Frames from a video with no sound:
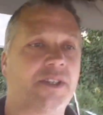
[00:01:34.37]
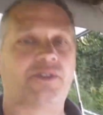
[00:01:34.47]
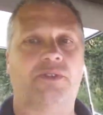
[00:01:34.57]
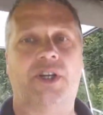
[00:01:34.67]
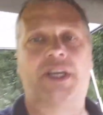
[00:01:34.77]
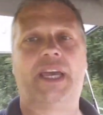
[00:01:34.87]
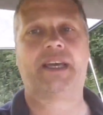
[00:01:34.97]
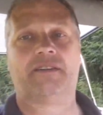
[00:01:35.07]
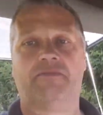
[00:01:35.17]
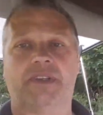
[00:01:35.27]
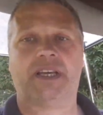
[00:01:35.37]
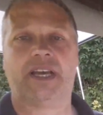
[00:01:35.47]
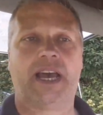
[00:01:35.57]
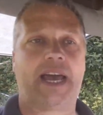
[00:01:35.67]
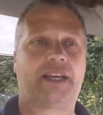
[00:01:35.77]
It's all looking,
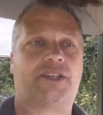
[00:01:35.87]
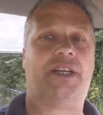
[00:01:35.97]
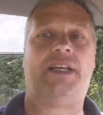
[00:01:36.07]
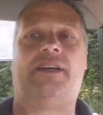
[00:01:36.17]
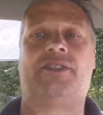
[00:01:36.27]
actually,